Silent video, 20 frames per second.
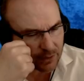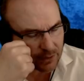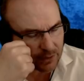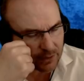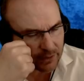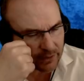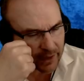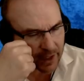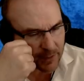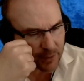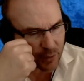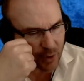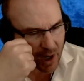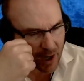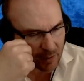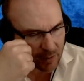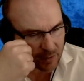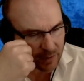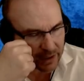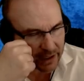they
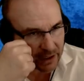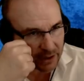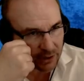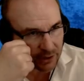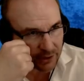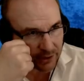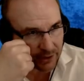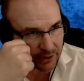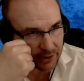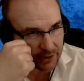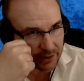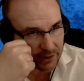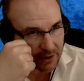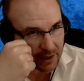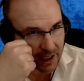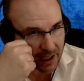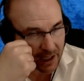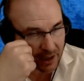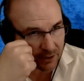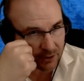probably learned
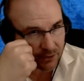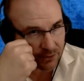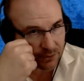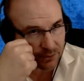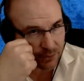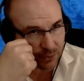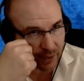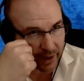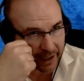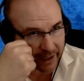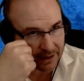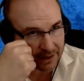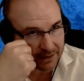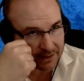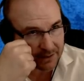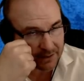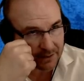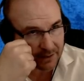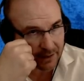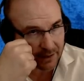how to
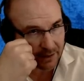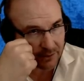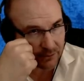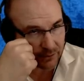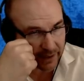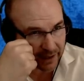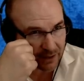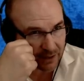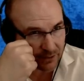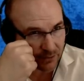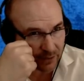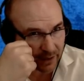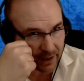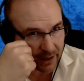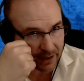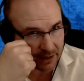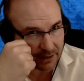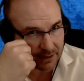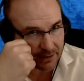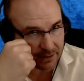write, read and
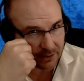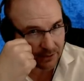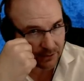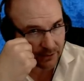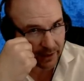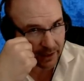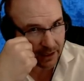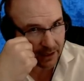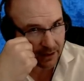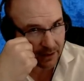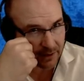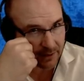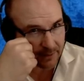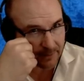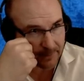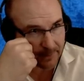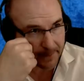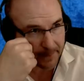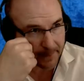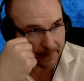write Greek
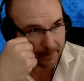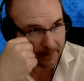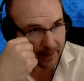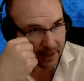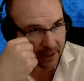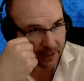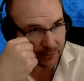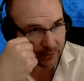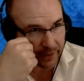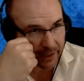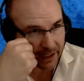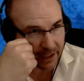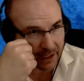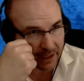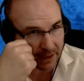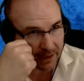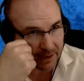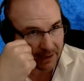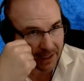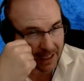by reading
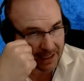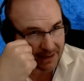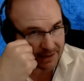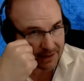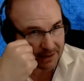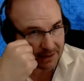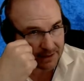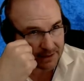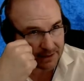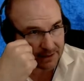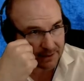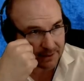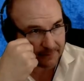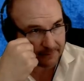classics.